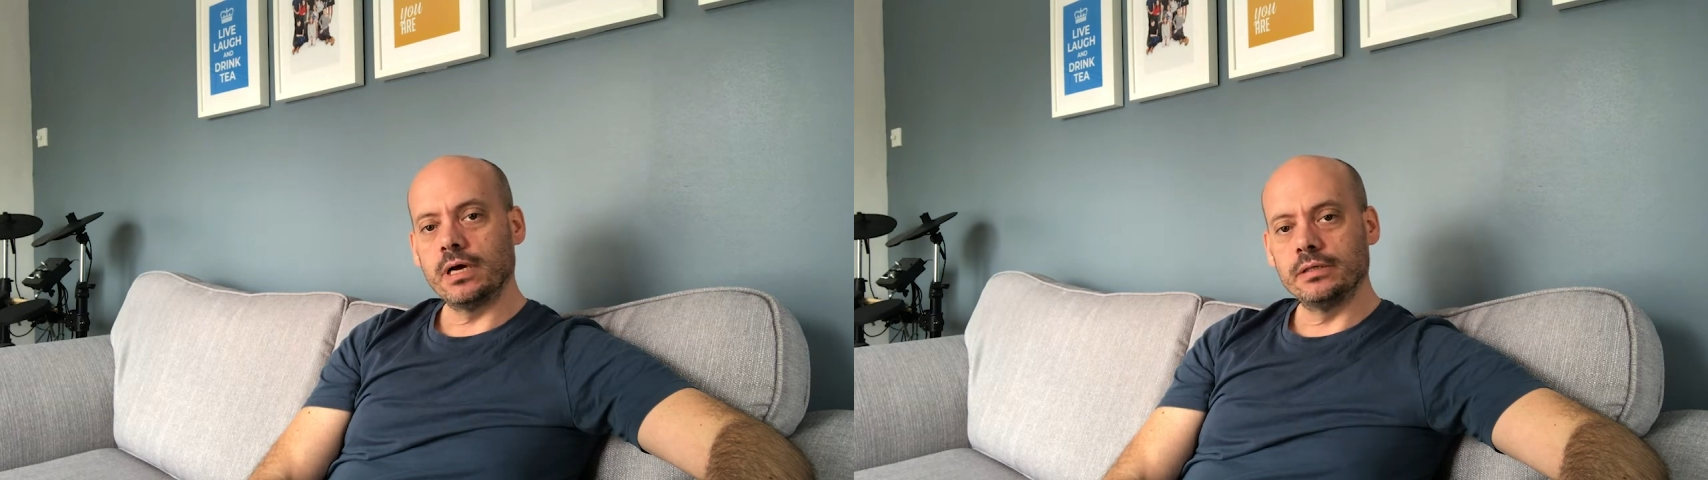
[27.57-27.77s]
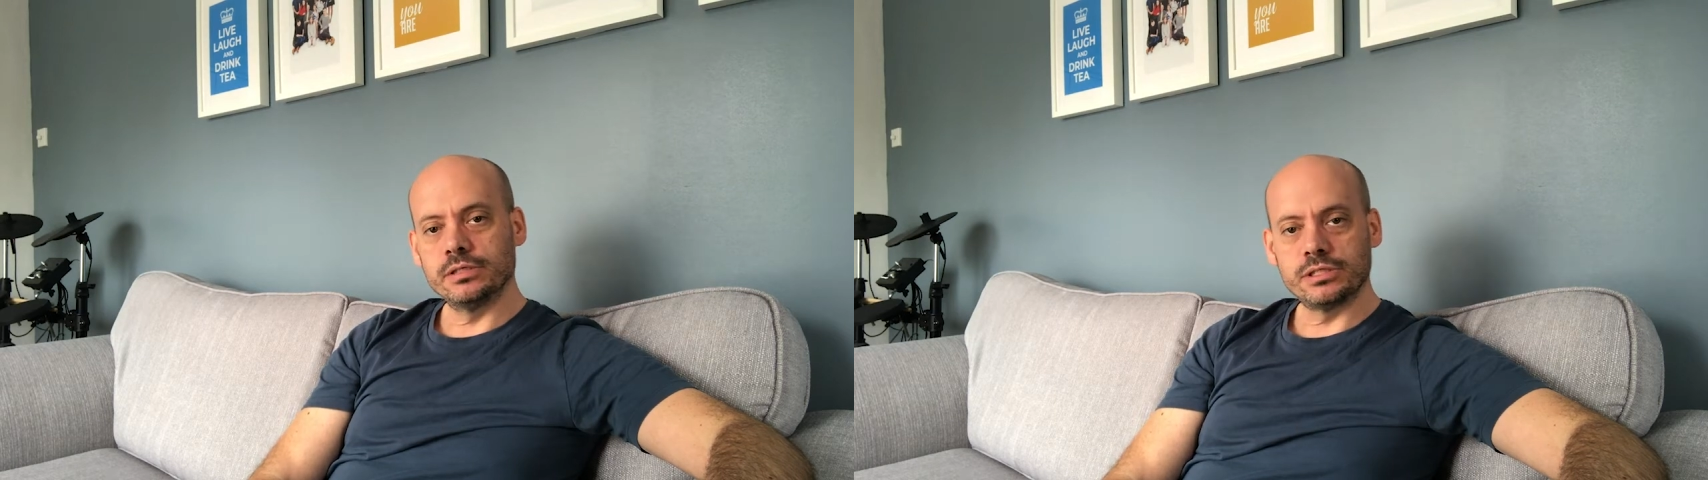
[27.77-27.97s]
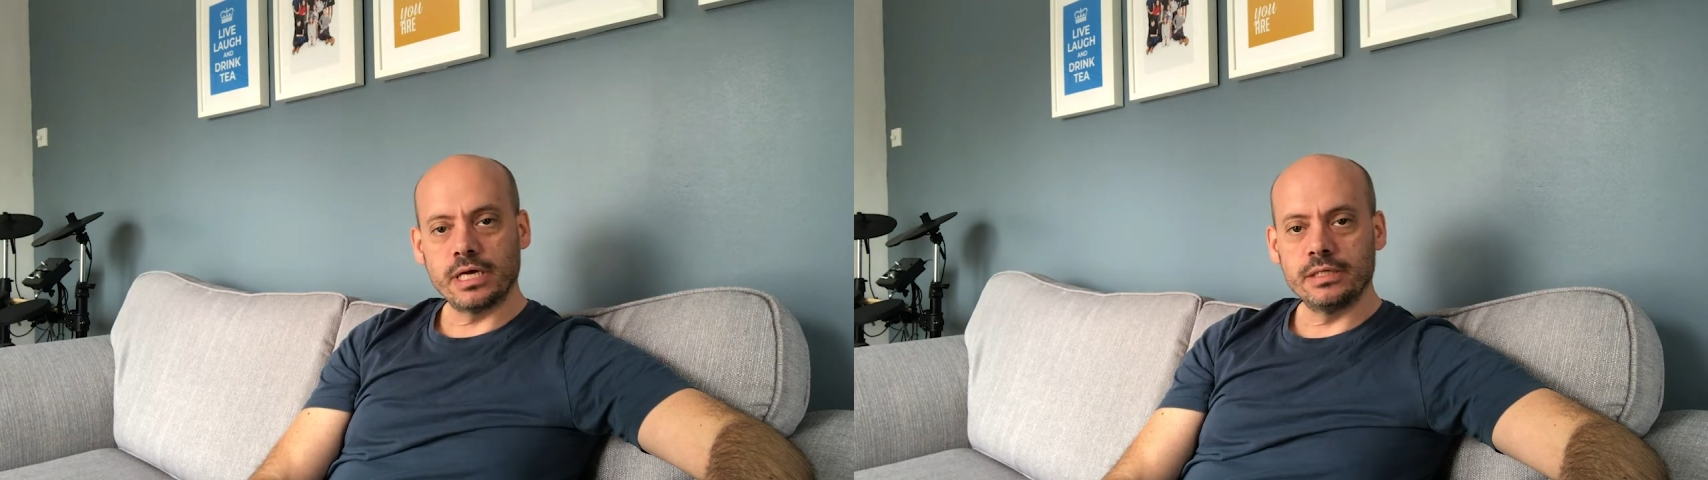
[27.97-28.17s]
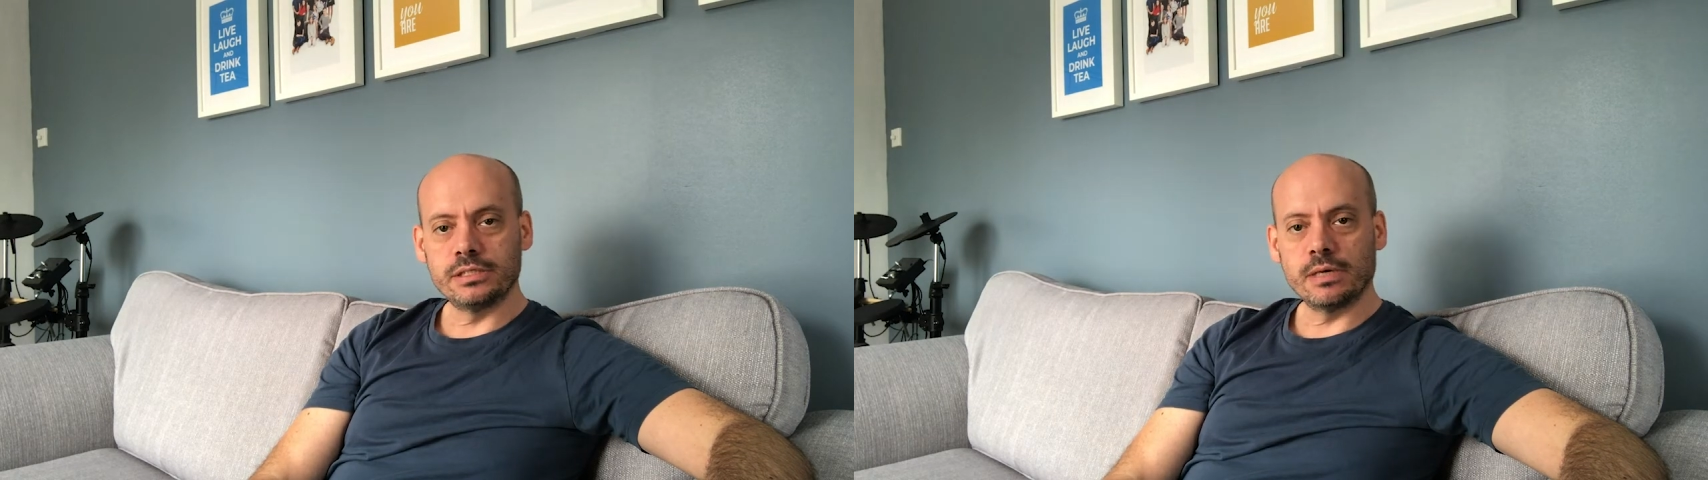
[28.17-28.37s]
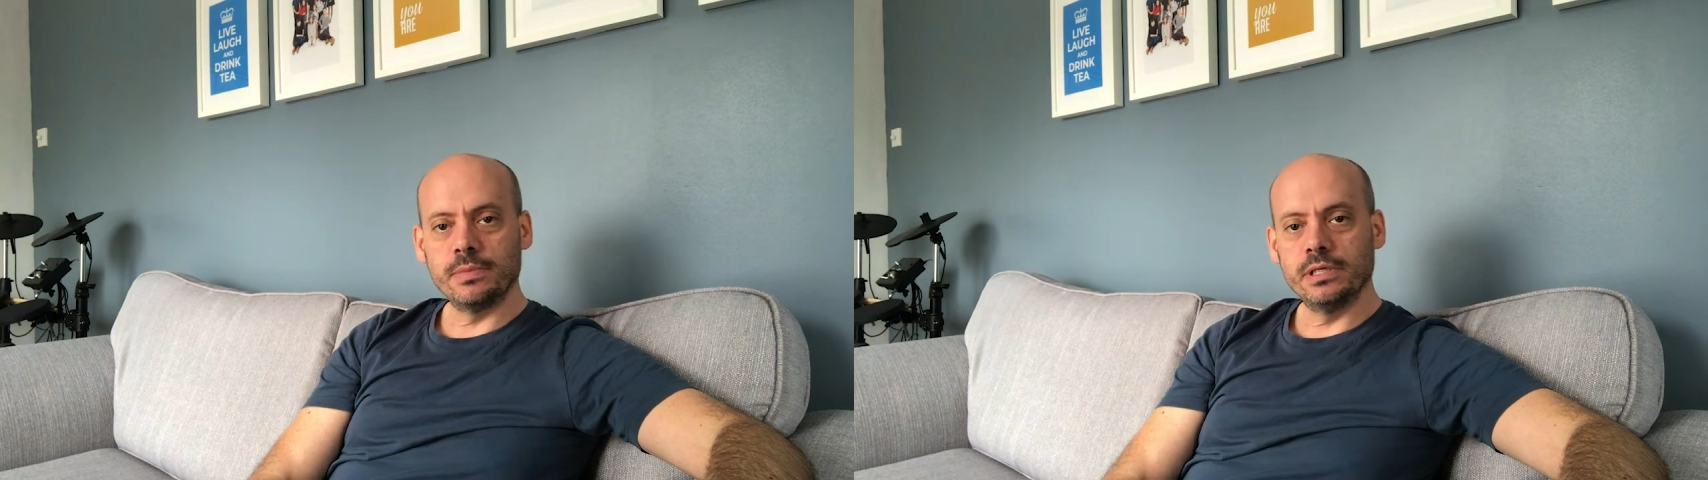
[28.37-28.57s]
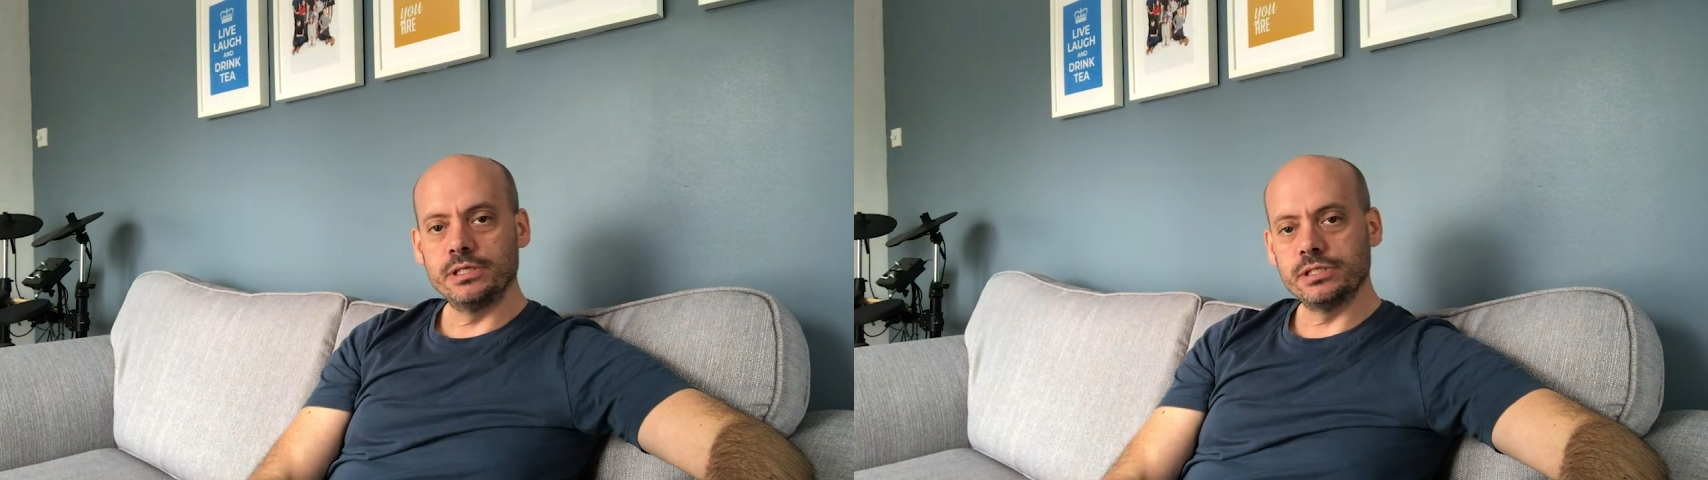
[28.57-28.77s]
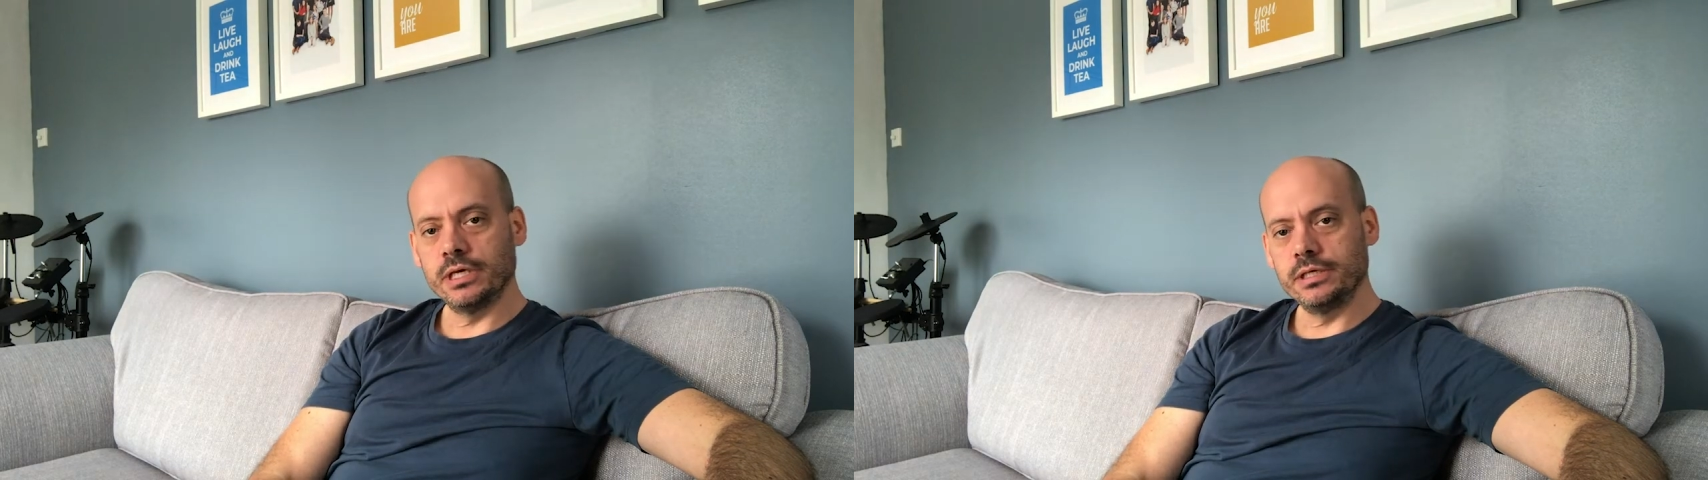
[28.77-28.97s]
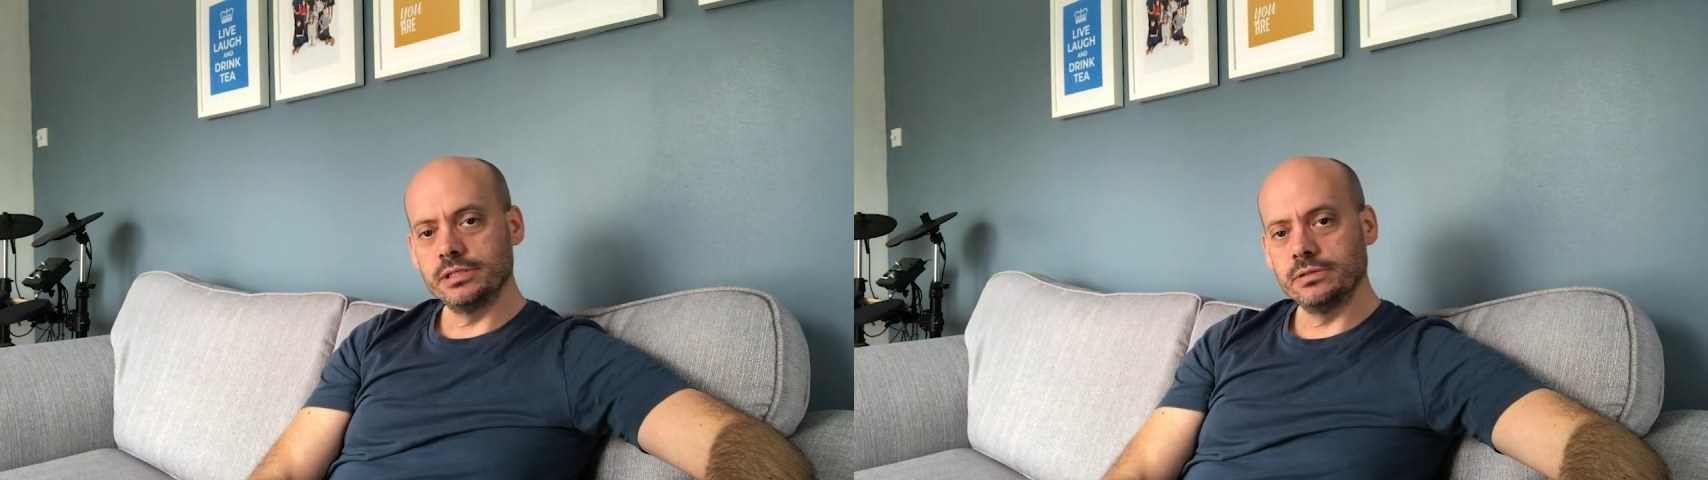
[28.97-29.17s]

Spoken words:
understand some of these things.